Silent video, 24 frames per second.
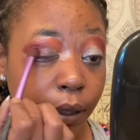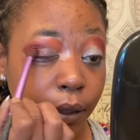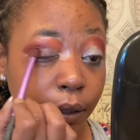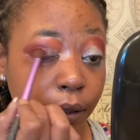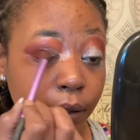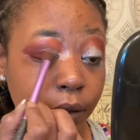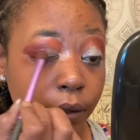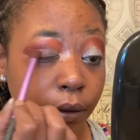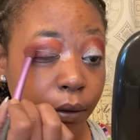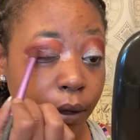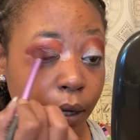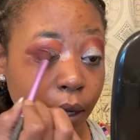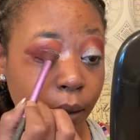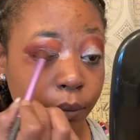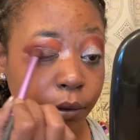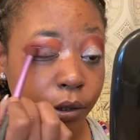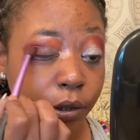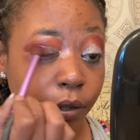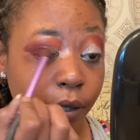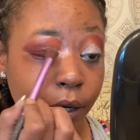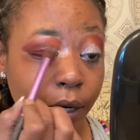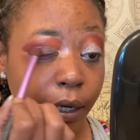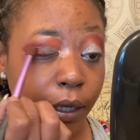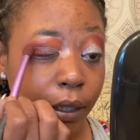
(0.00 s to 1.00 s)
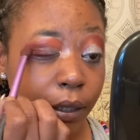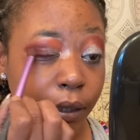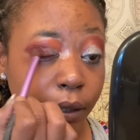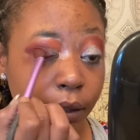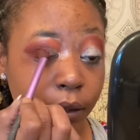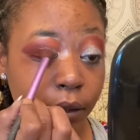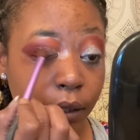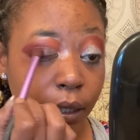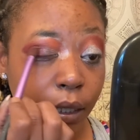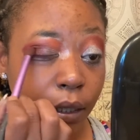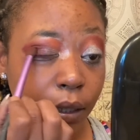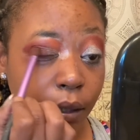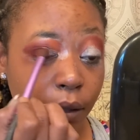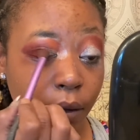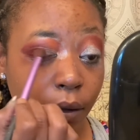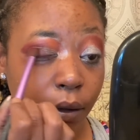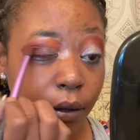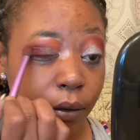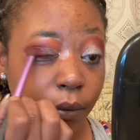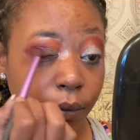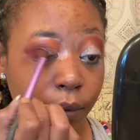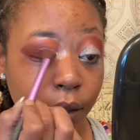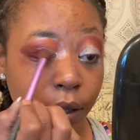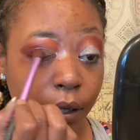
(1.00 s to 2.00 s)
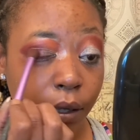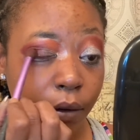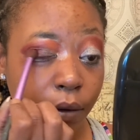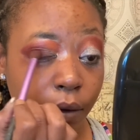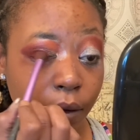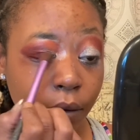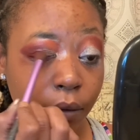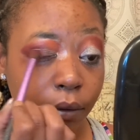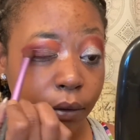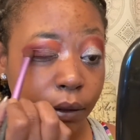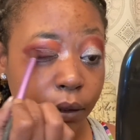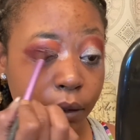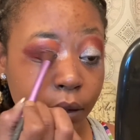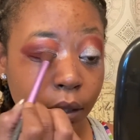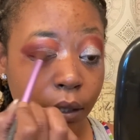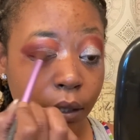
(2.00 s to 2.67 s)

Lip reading: So I'm dragging this color all the way across